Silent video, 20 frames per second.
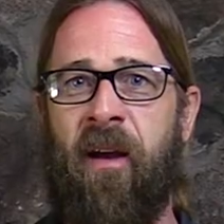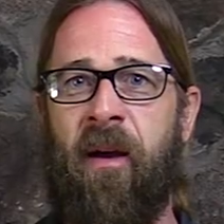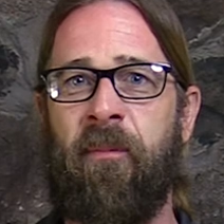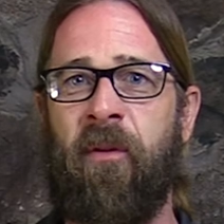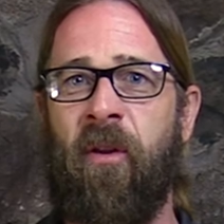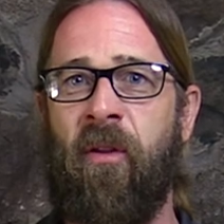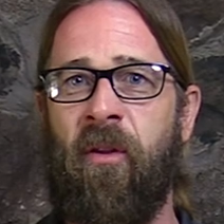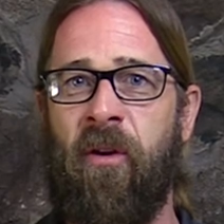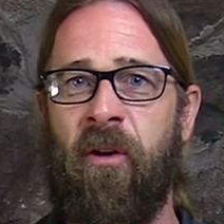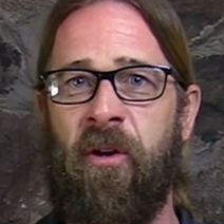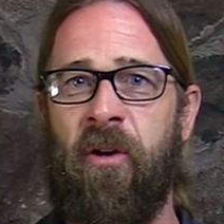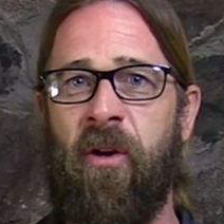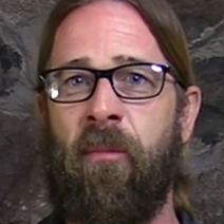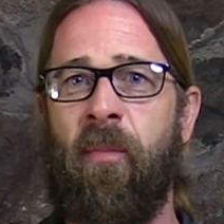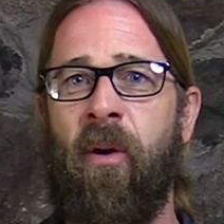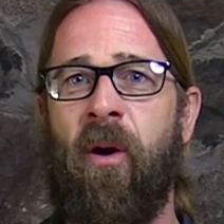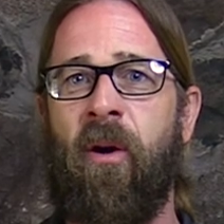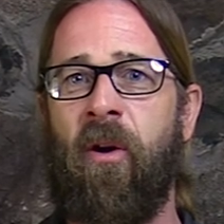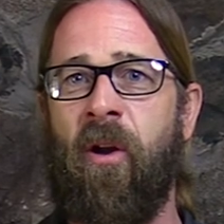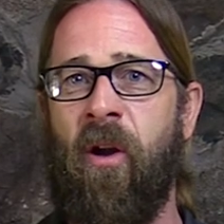up to learn your
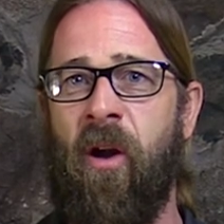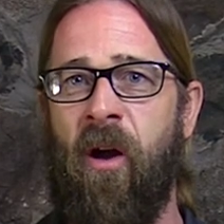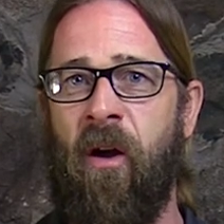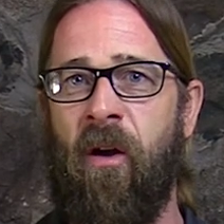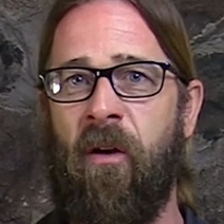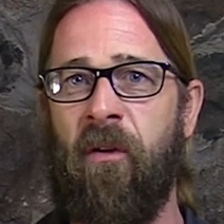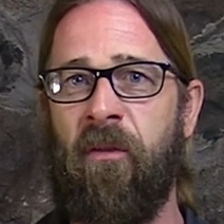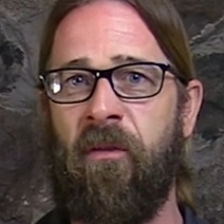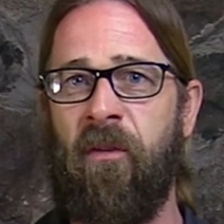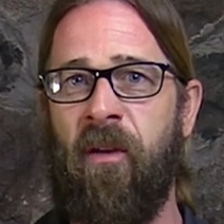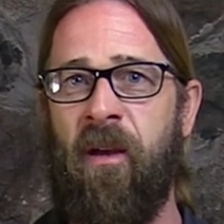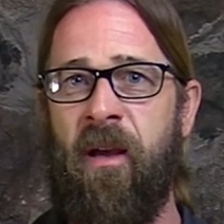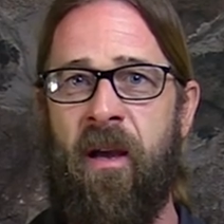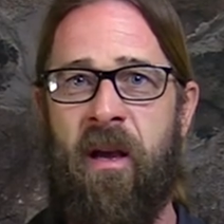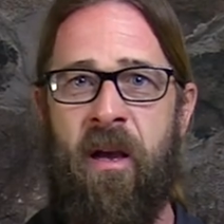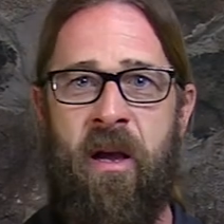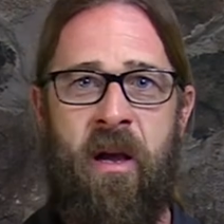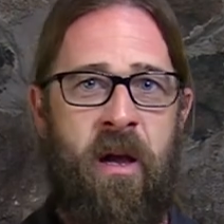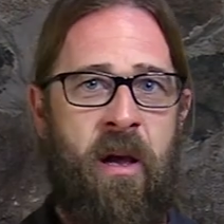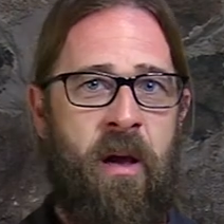bird calls.
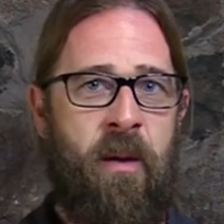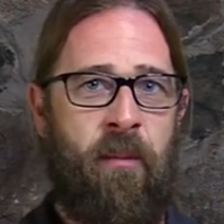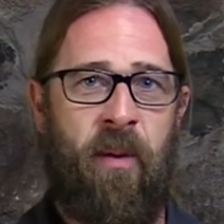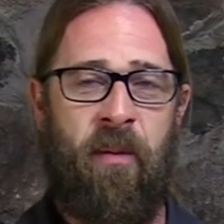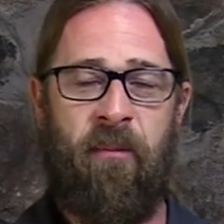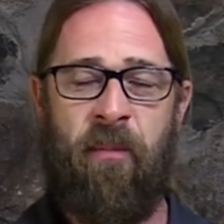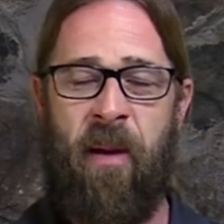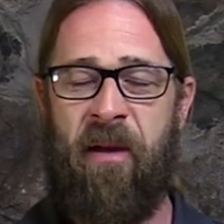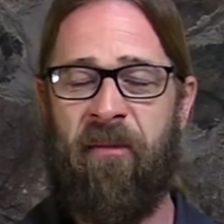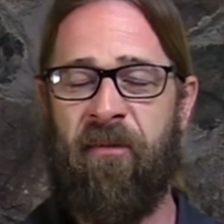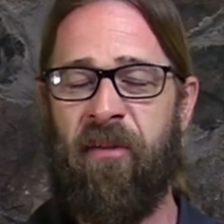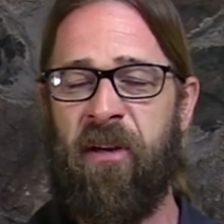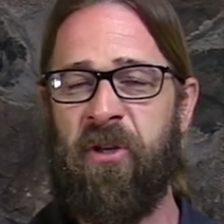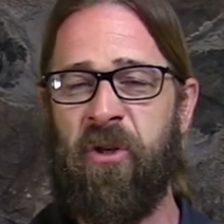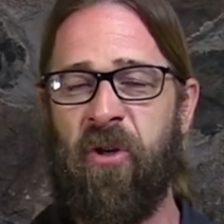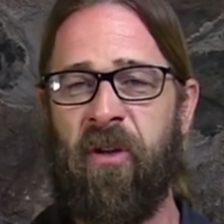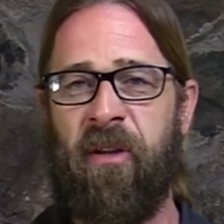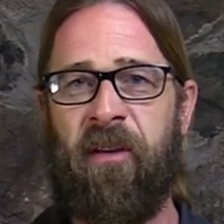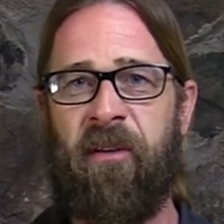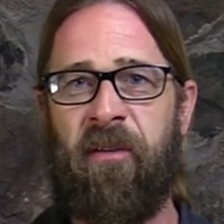But by
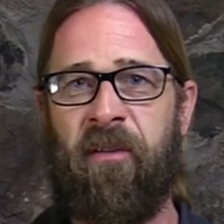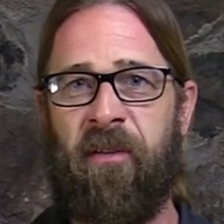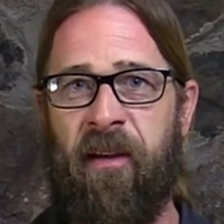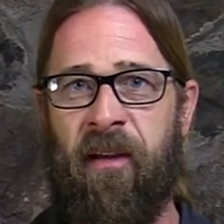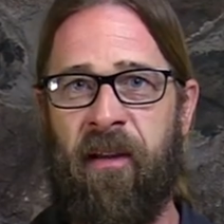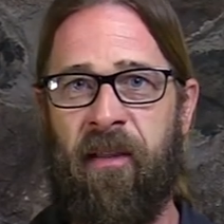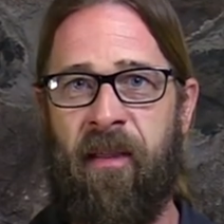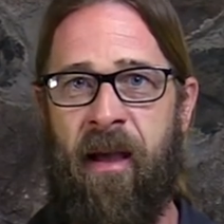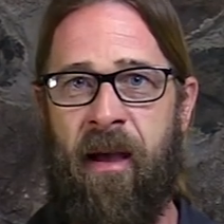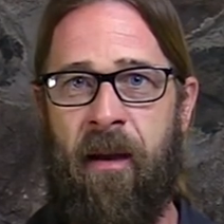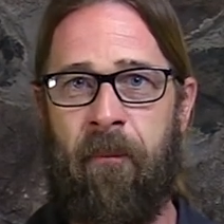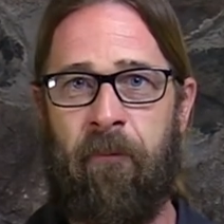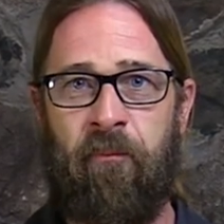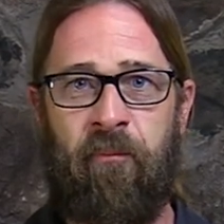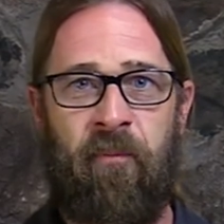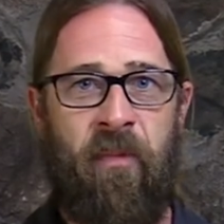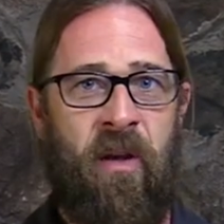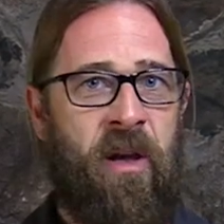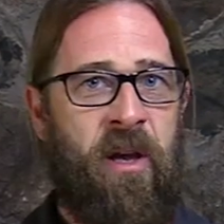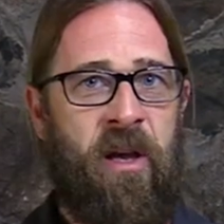visually seeing
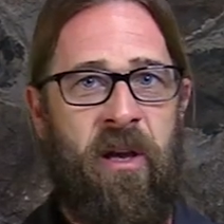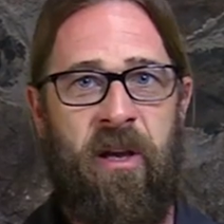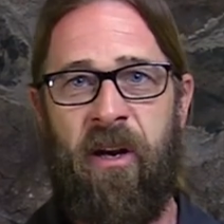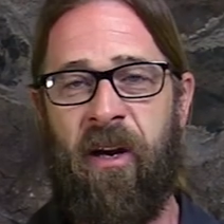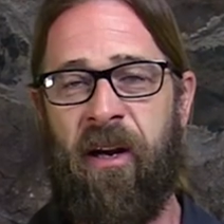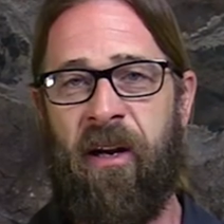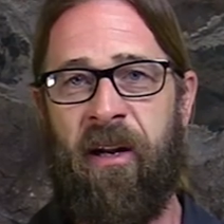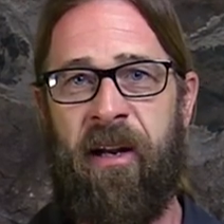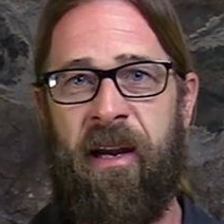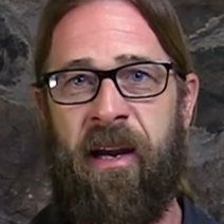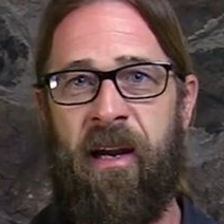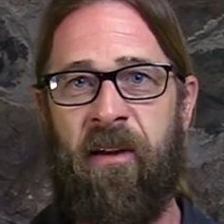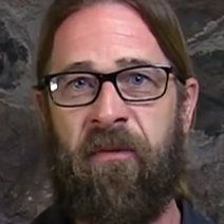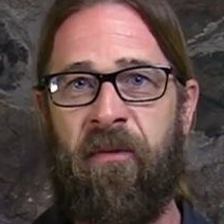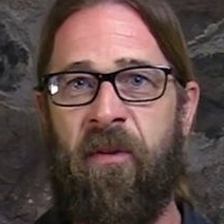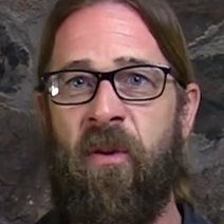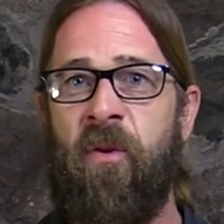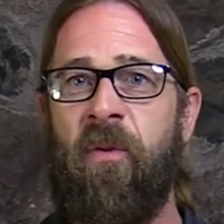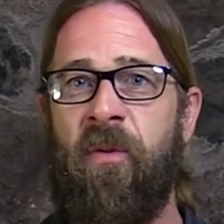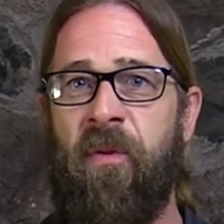them, you're going to need a
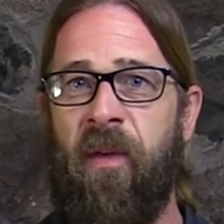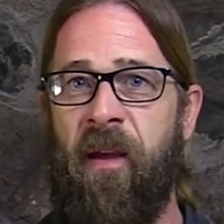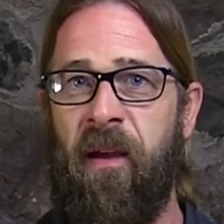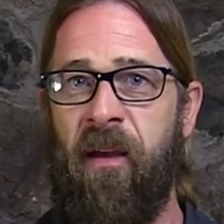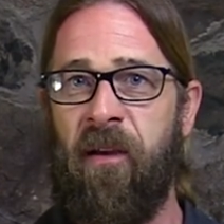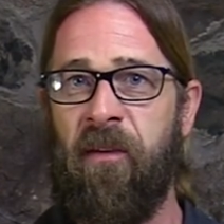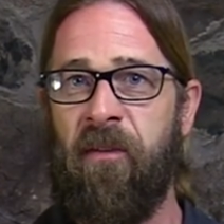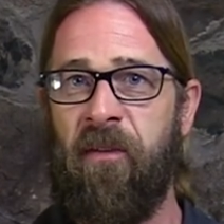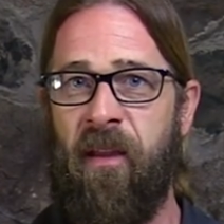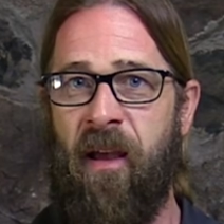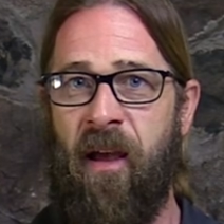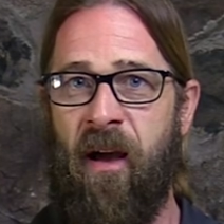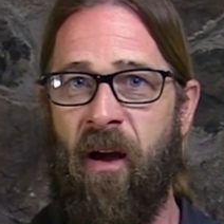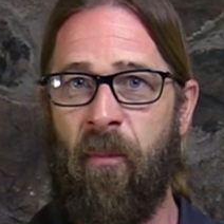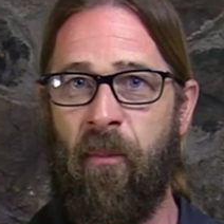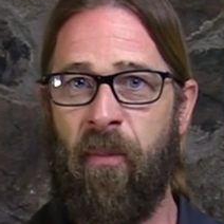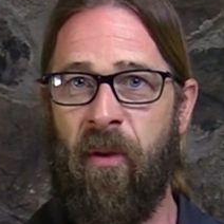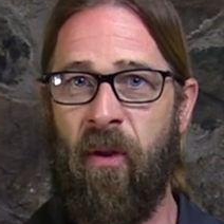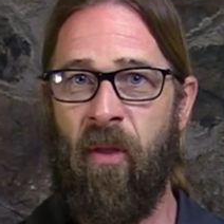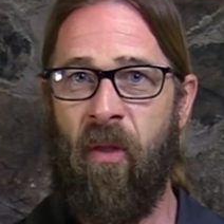few things to
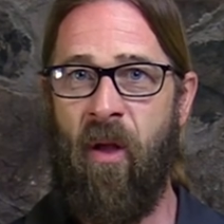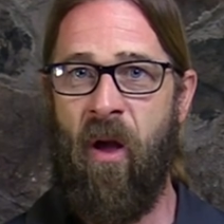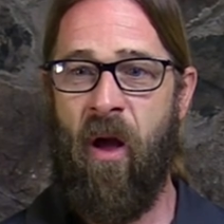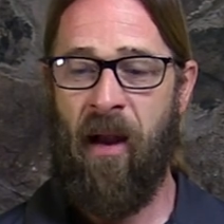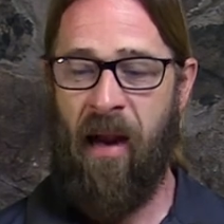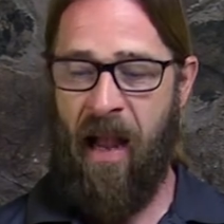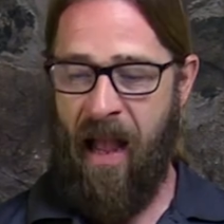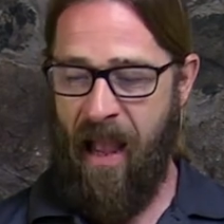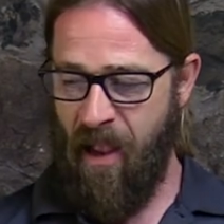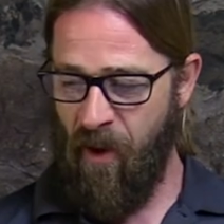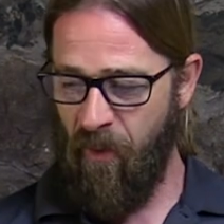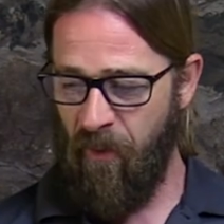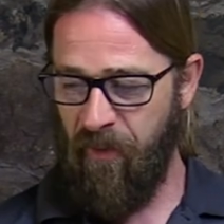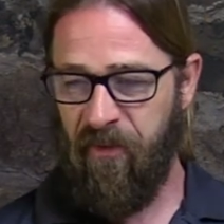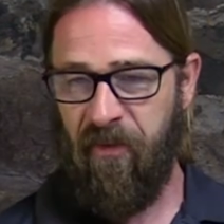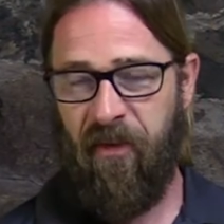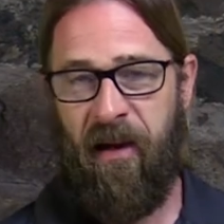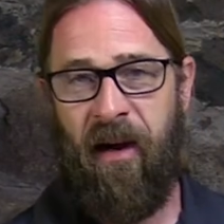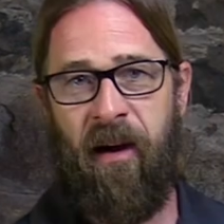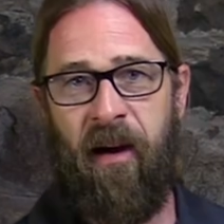help you along. I
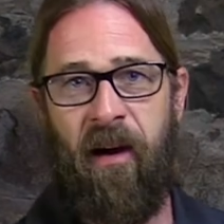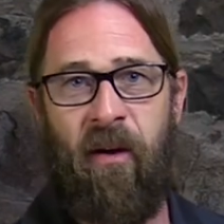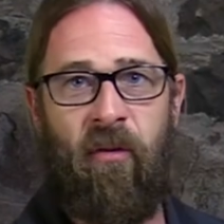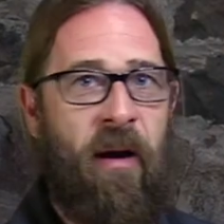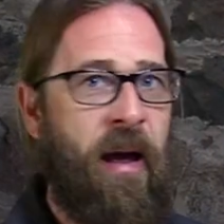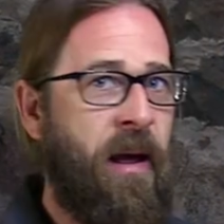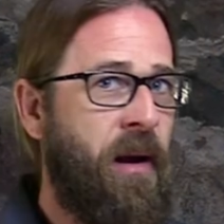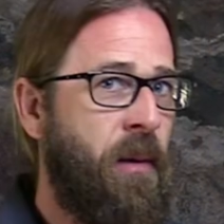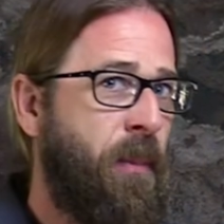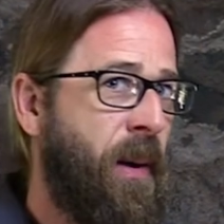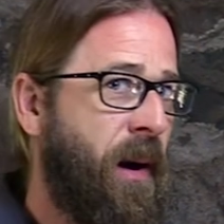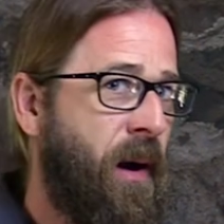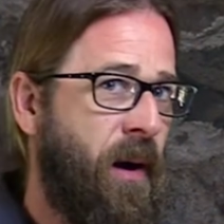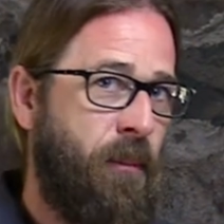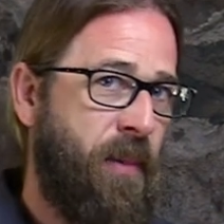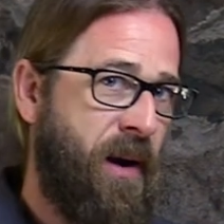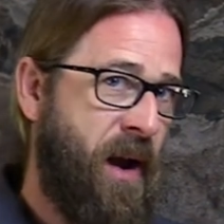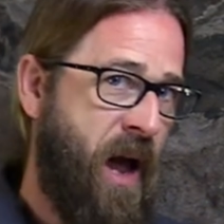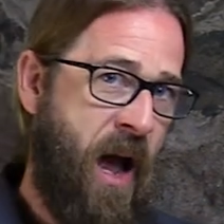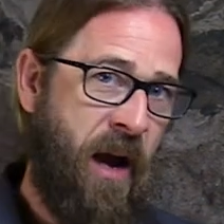always carry around a pair of
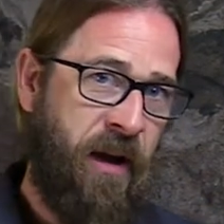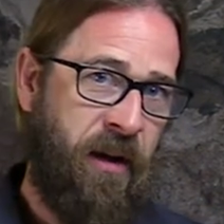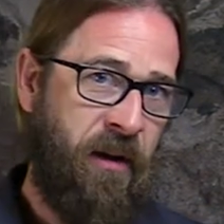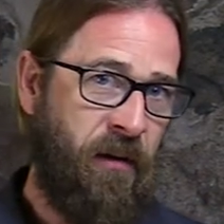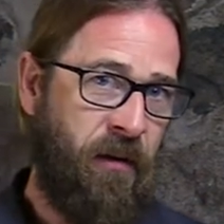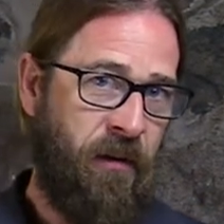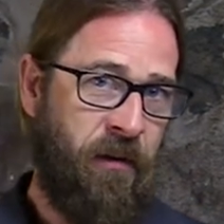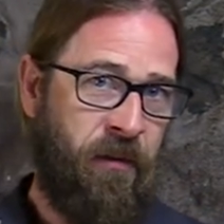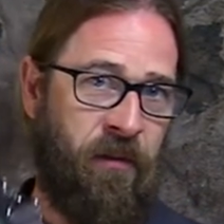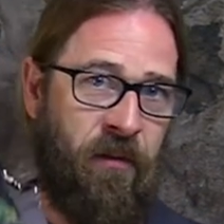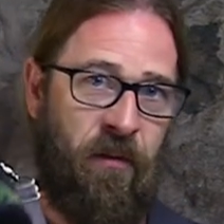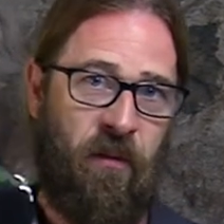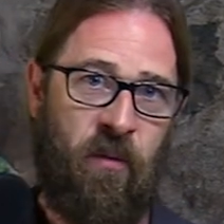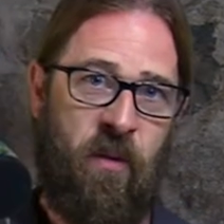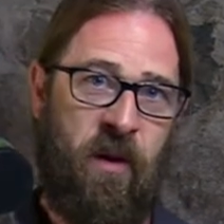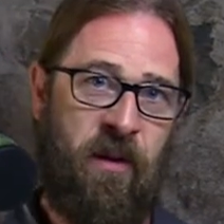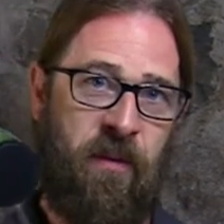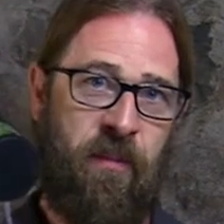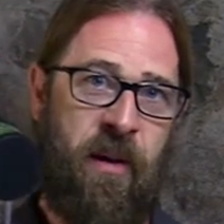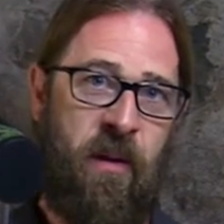binoculars
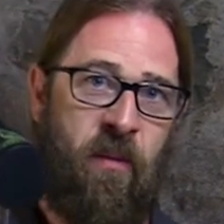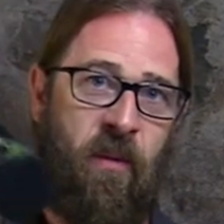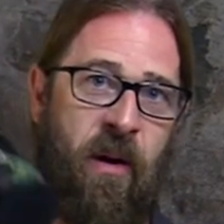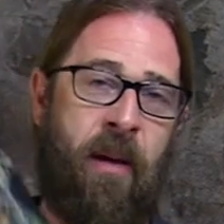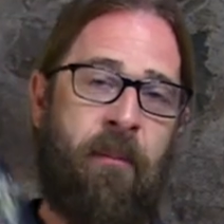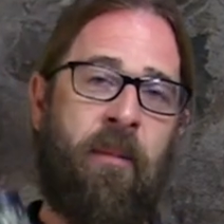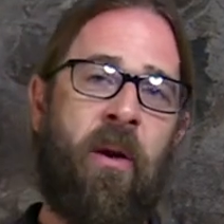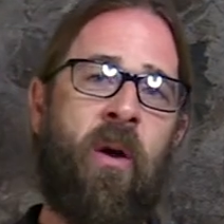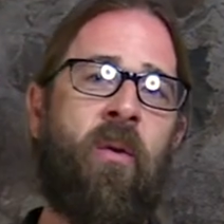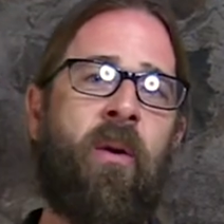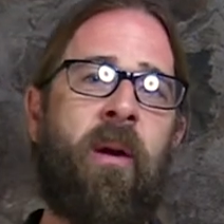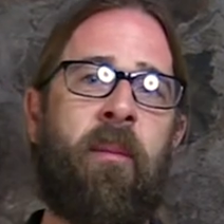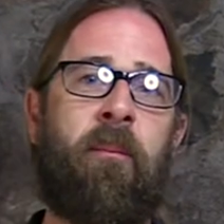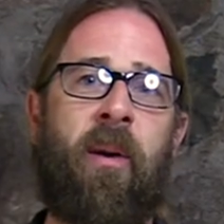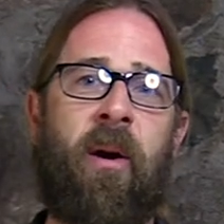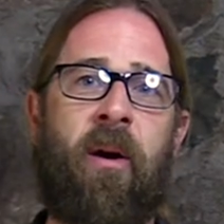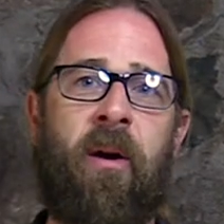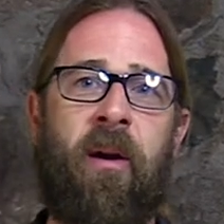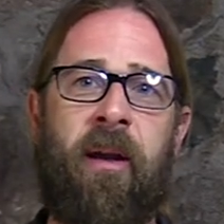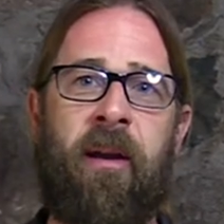with me when I'm going
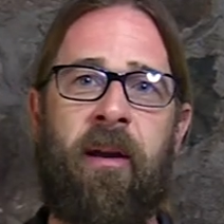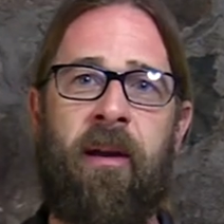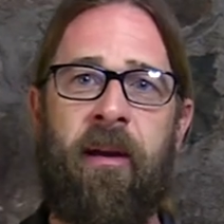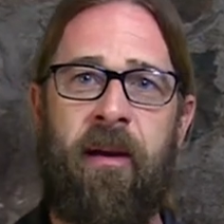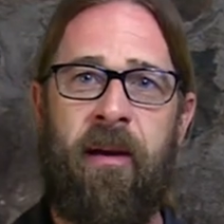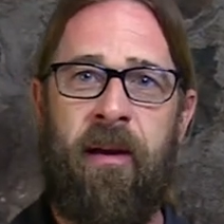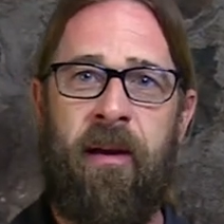birding,